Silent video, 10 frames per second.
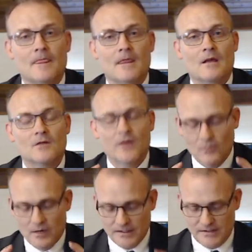Look at
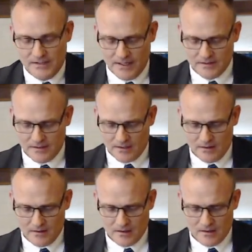what he says
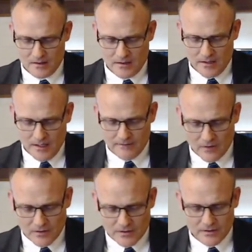in
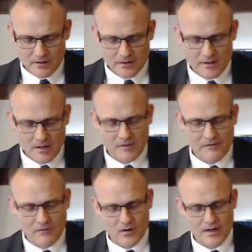verse number
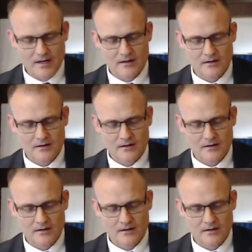40.